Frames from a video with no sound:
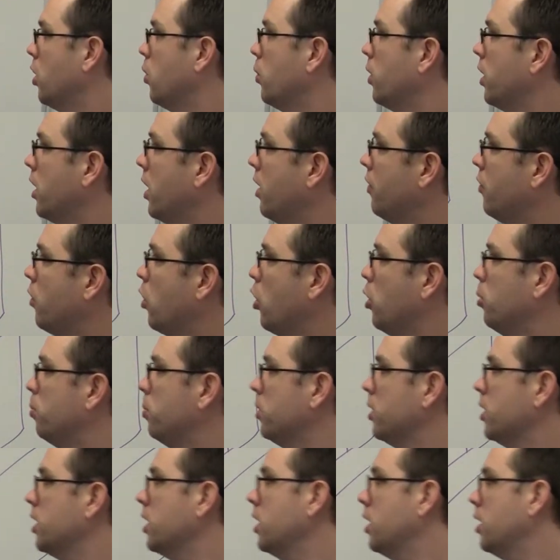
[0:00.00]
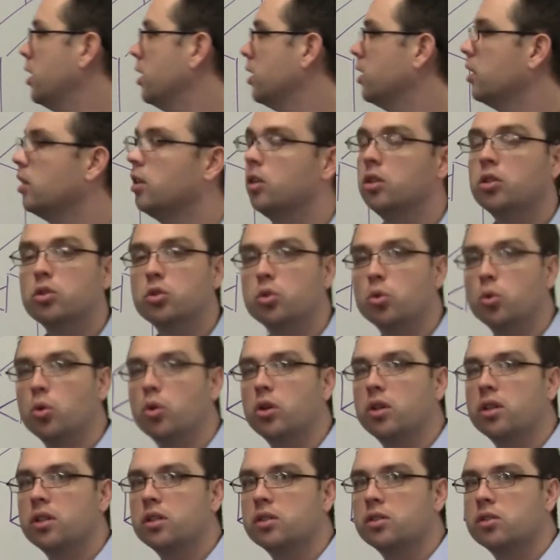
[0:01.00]
We have oblique
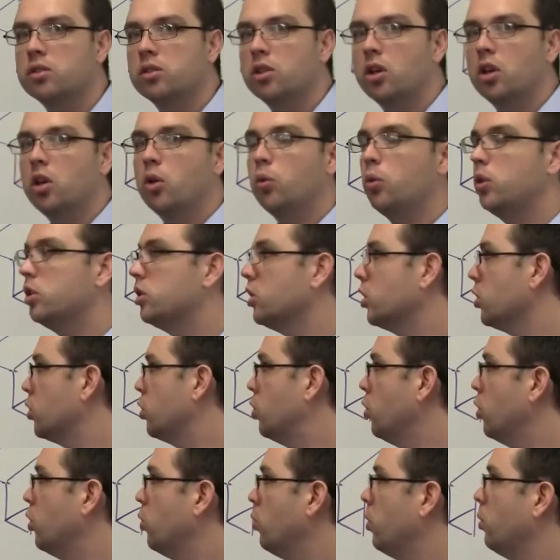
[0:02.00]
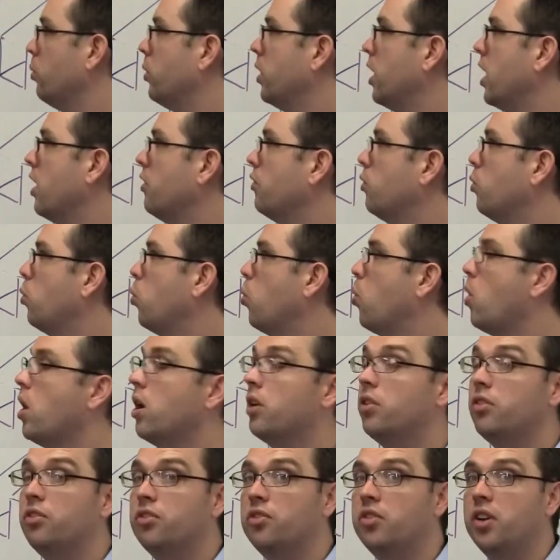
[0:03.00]
drawings, which are good when we have
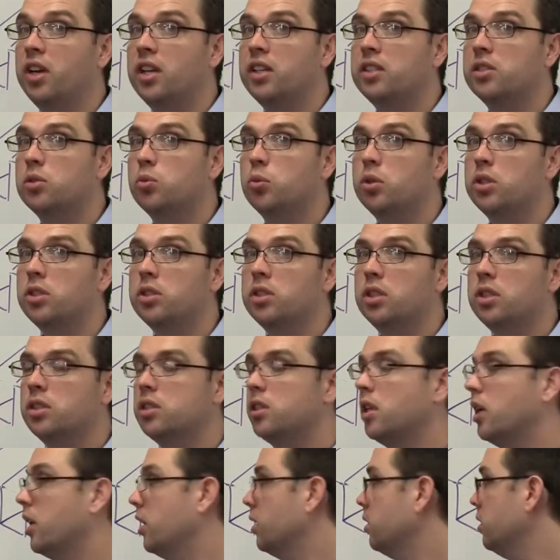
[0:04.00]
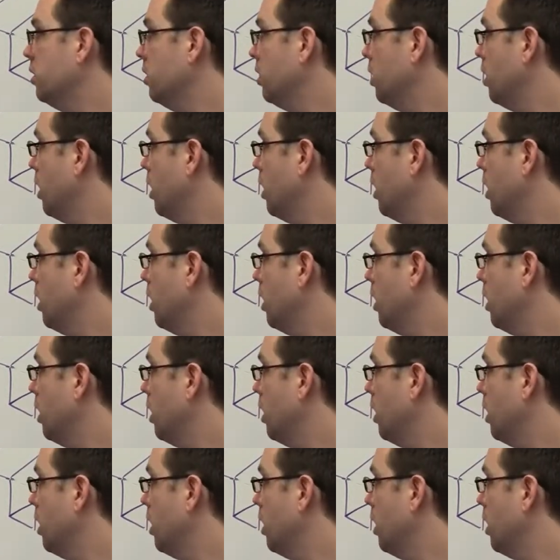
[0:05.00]
one face with detail,